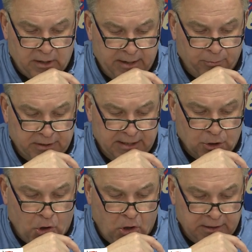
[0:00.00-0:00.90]
We were able to
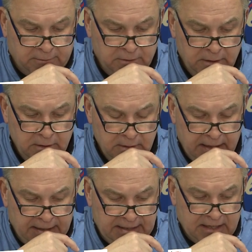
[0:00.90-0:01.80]
get on,
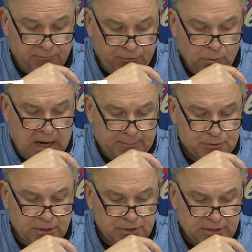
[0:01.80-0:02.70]
and he had a few
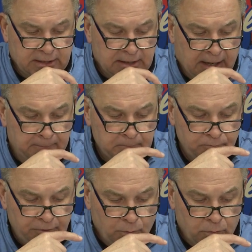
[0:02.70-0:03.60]
options, and
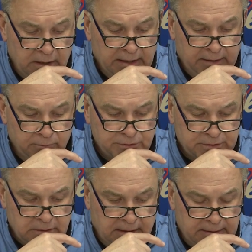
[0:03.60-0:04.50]
really
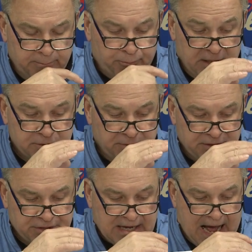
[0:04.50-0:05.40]
was impressed with
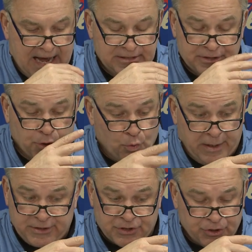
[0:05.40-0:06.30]
his size. He's a
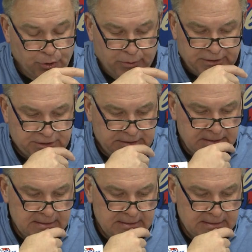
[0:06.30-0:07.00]
great student.